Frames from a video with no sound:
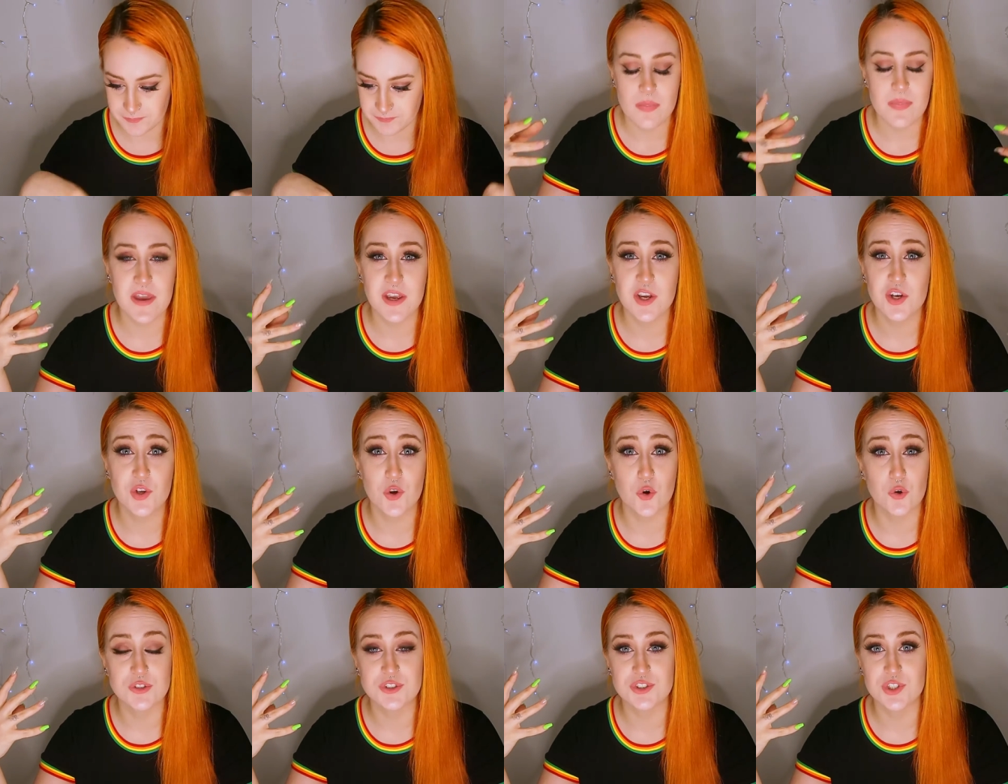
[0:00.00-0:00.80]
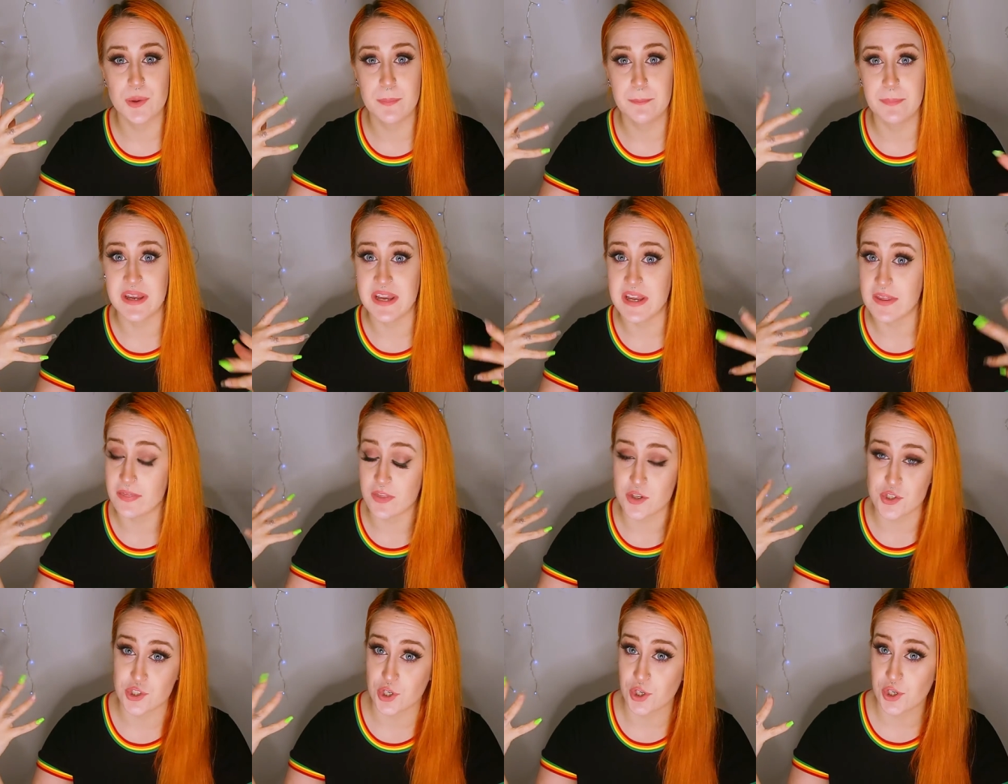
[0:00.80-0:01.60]
They could also be the
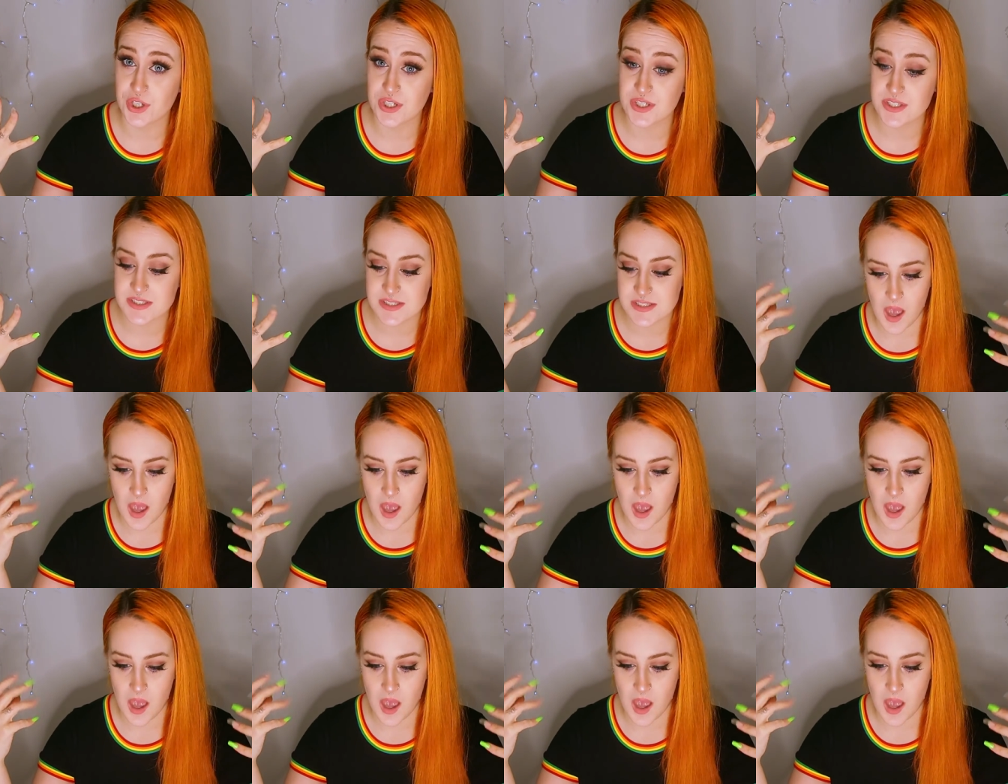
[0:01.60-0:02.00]
Jokers.